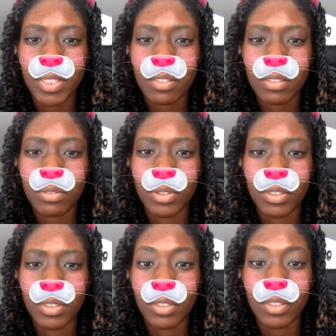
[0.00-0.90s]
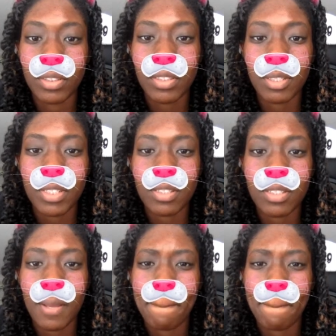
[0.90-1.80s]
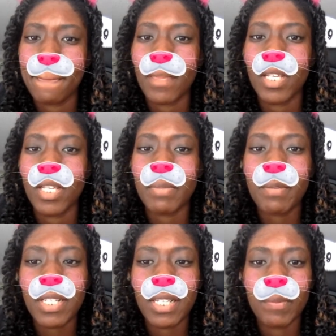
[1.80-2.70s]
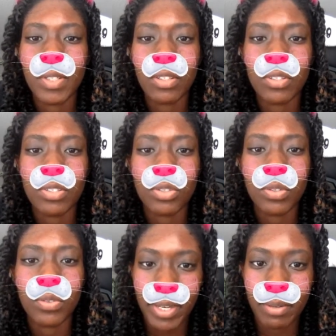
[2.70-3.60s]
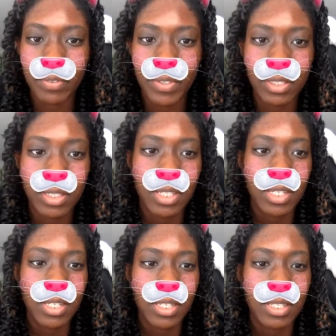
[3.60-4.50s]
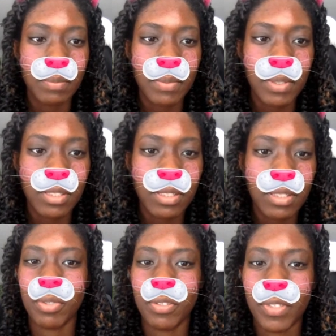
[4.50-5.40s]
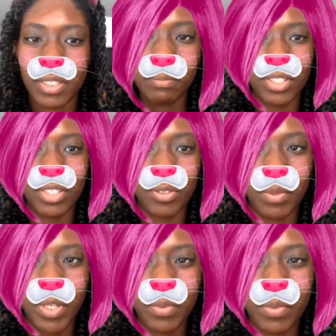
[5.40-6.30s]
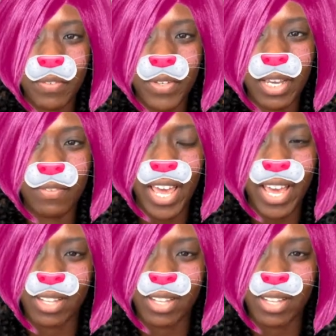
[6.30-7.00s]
or user objects. Spider-Man climbing can also go into one of the things. This is perfect. But what if I have one hat?